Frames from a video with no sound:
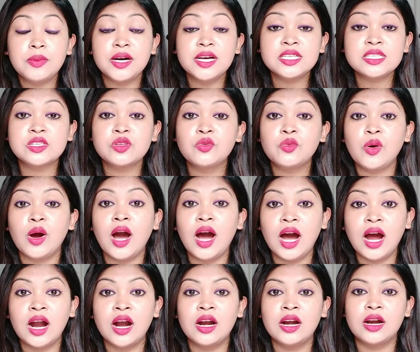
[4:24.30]
bus, you
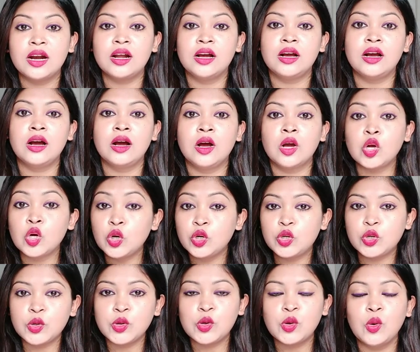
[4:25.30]
are
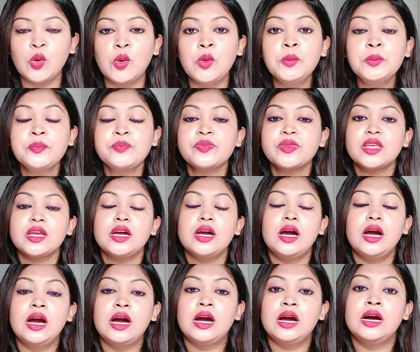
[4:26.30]
good to go.
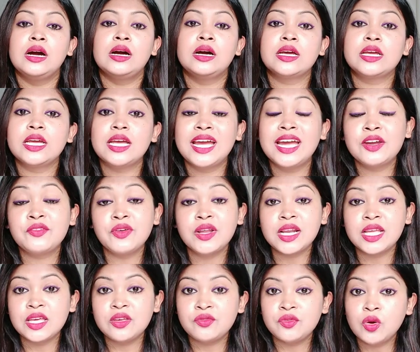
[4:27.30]
It
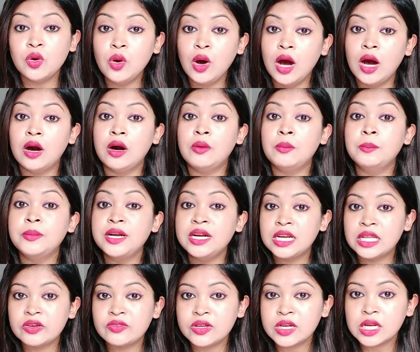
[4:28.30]
will give you a
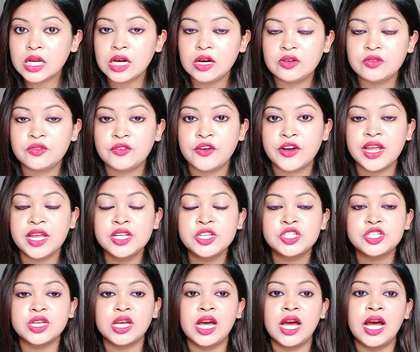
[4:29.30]
buildable
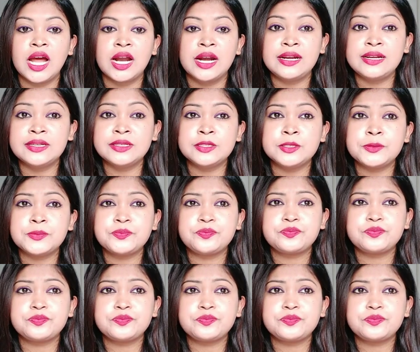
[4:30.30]
coverage, and